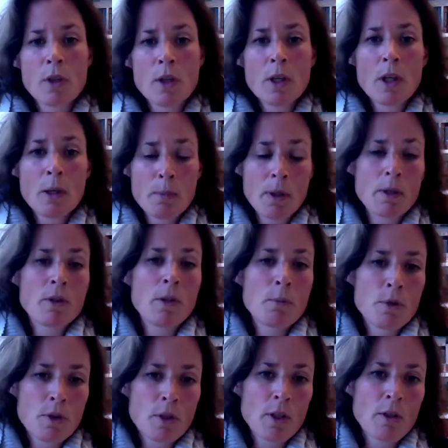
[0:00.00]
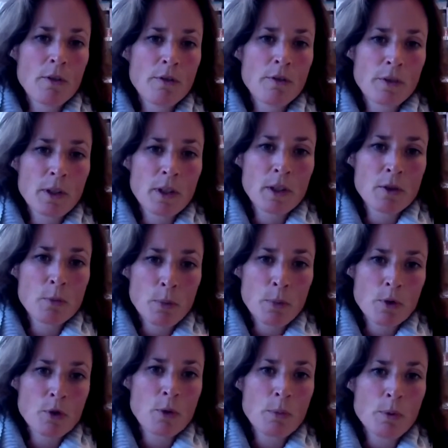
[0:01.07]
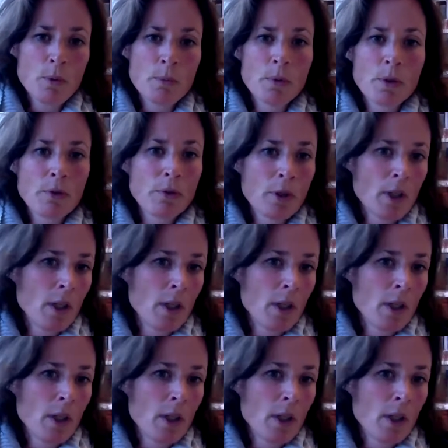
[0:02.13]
about himself as possible, but